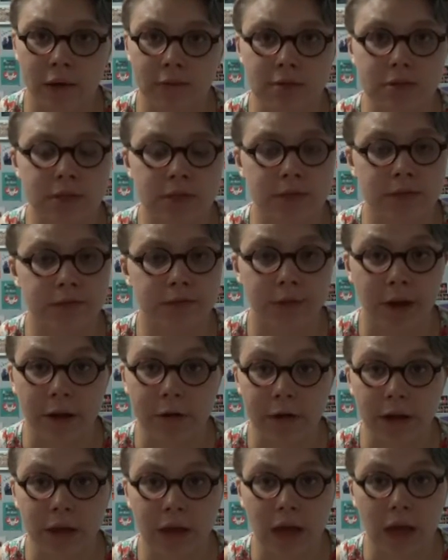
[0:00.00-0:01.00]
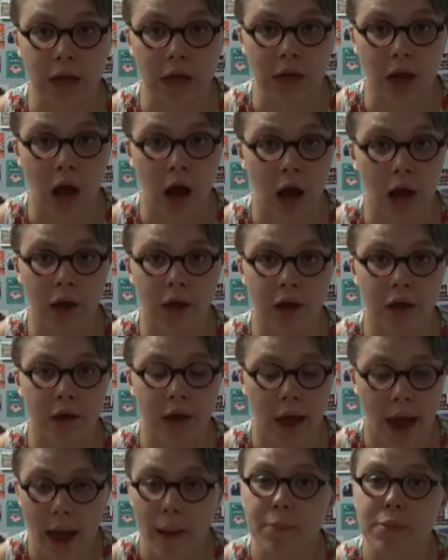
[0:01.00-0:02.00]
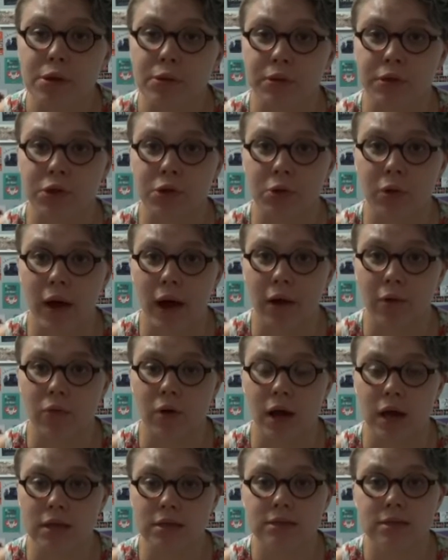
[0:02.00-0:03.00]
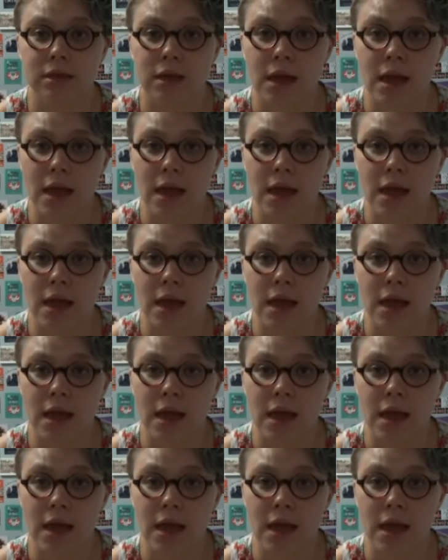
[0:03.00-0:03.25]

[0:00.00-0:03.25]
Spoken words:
was just very like not happy with who I was